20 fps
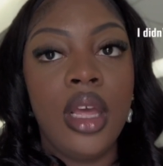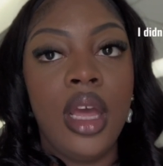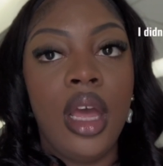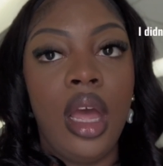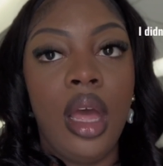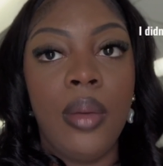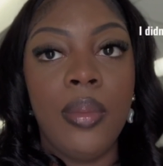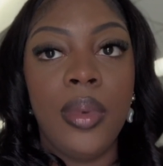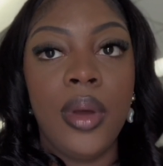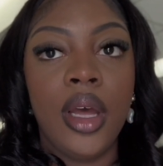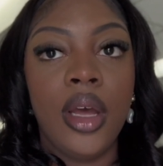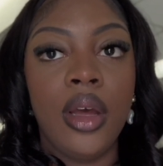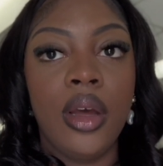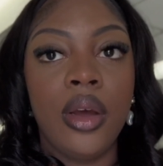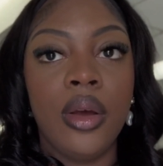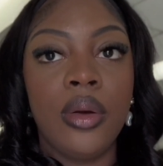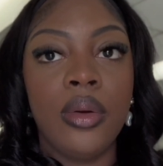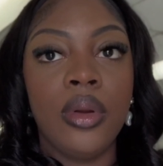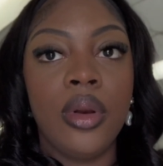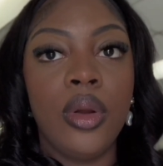
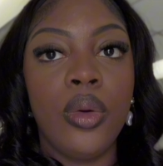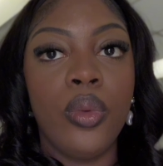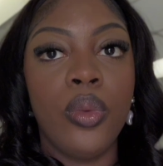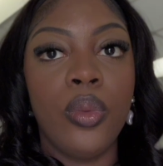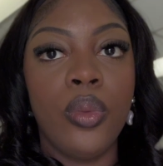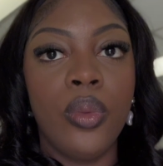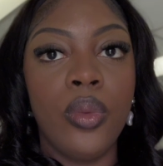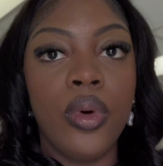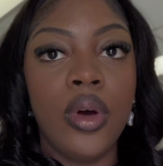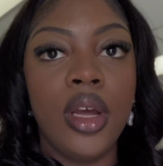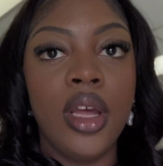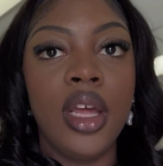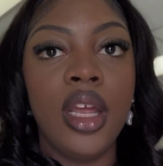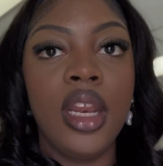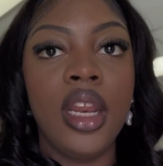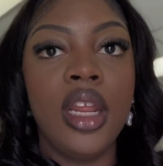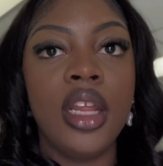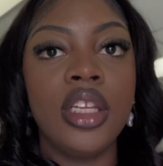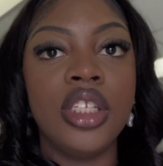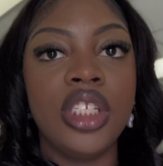about what
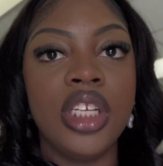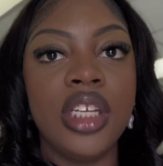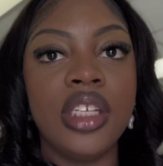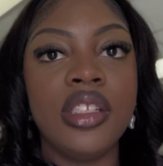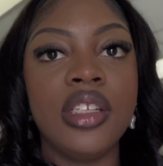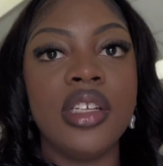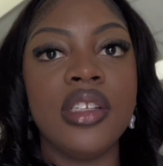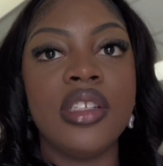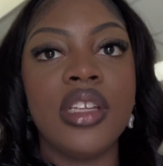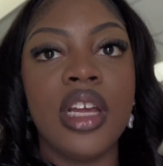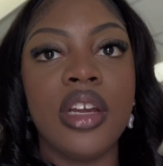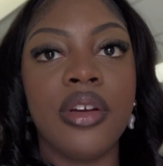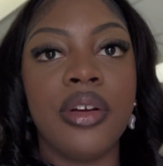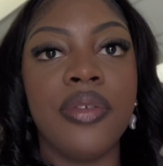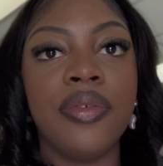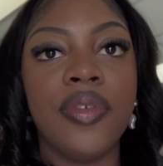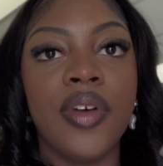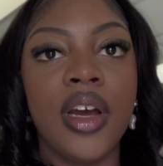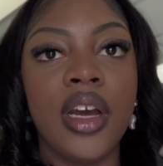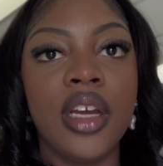Jesus
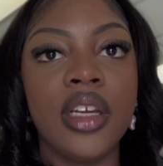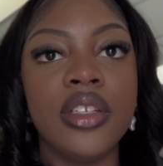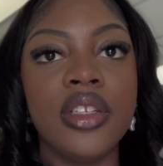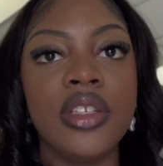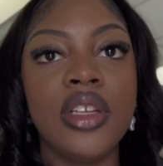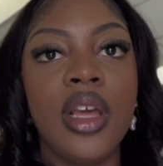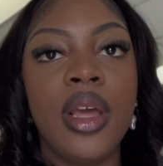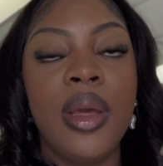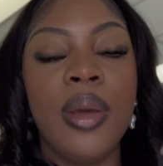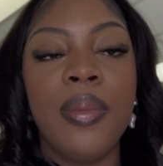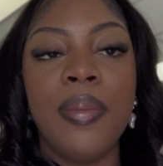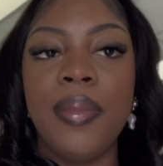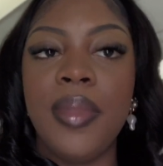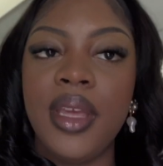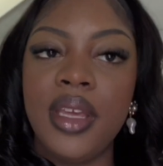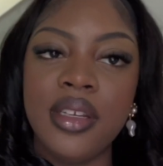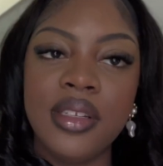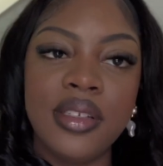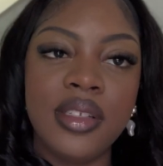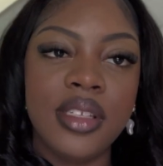sacrificed
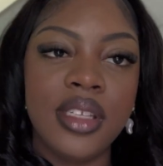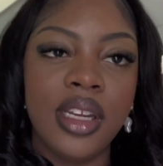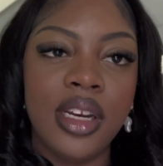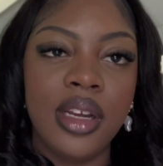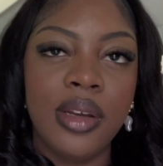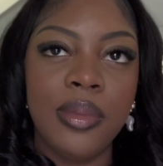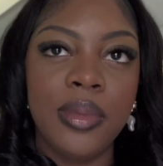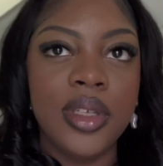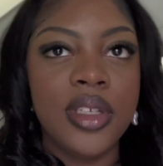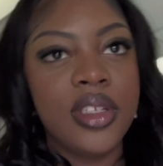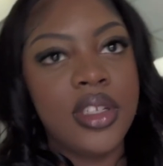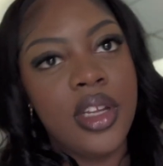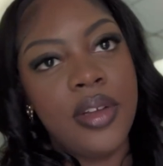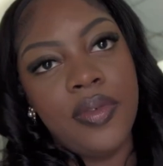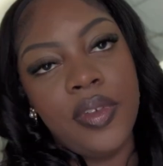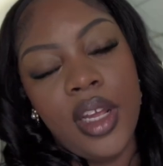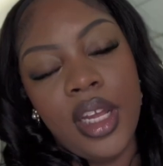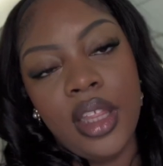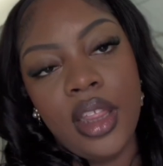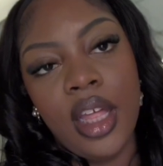means to them and stuff
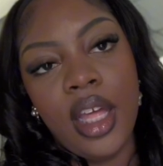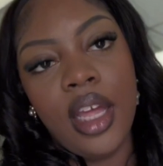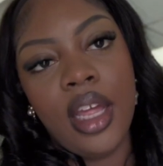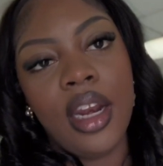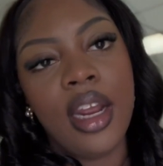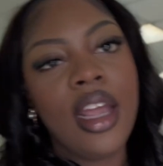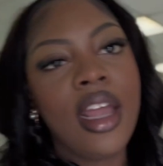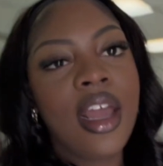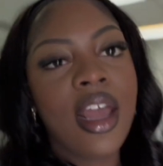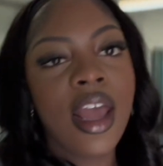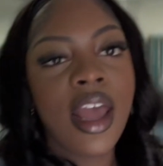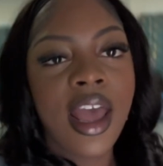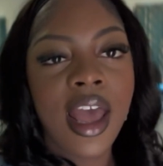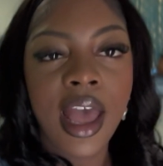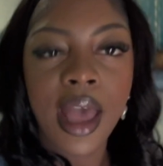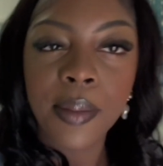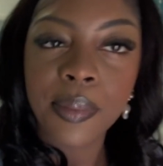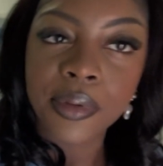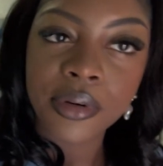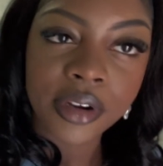like that.
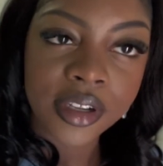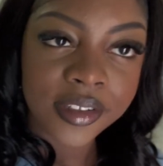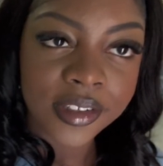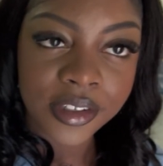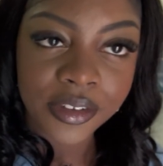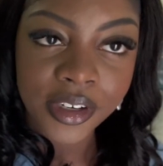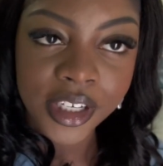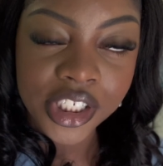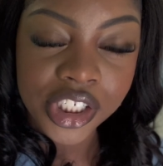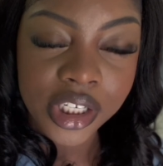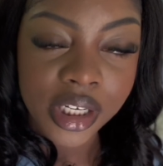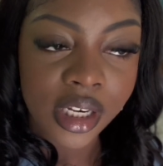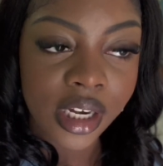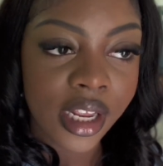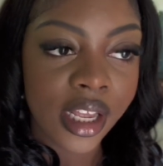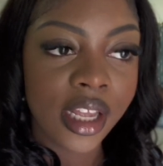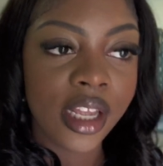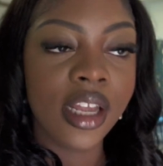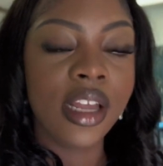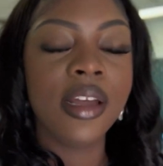Happy Resurrection
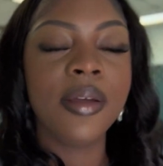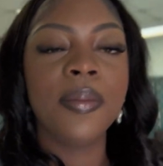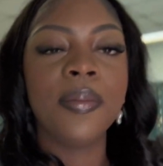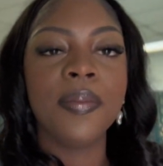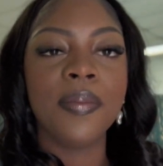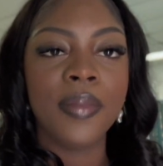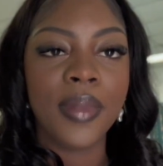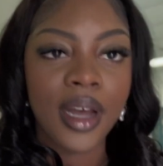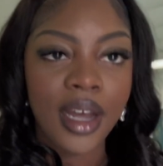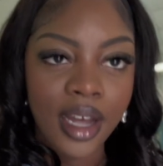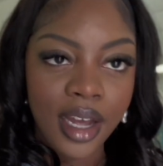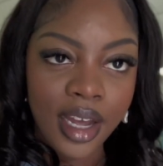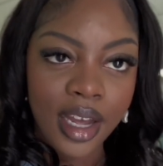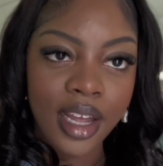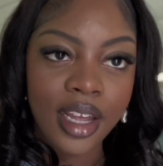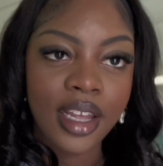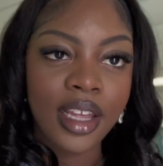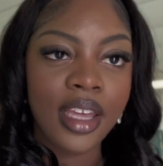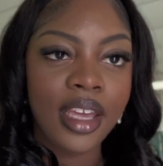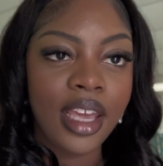Day.
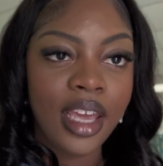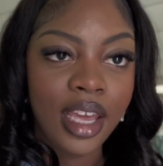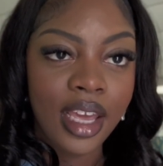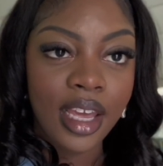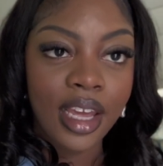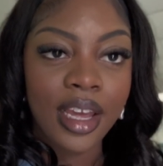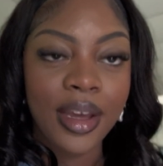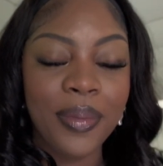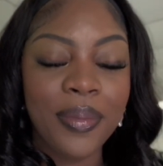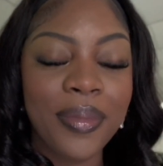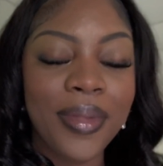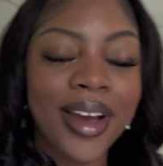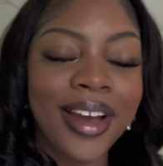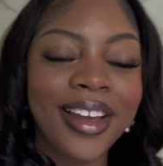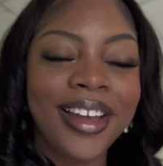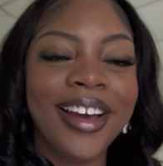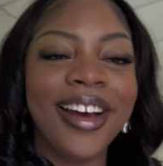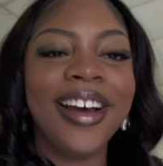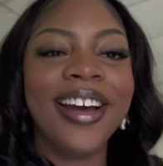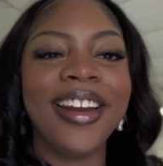My King, my
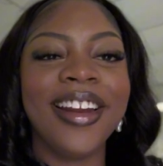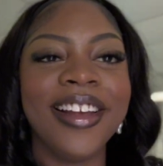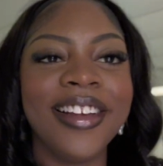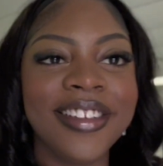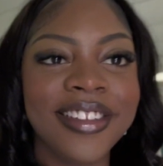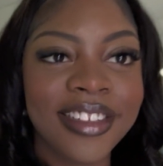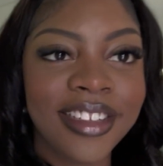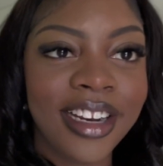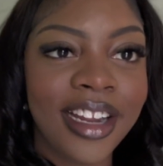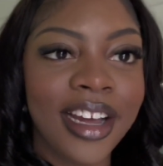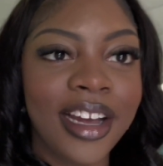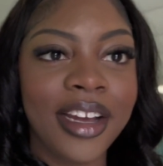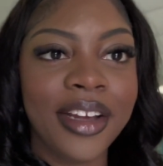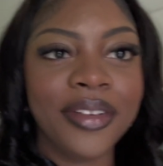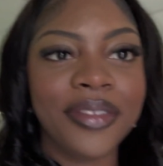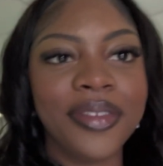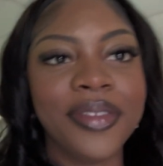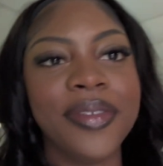God is alive.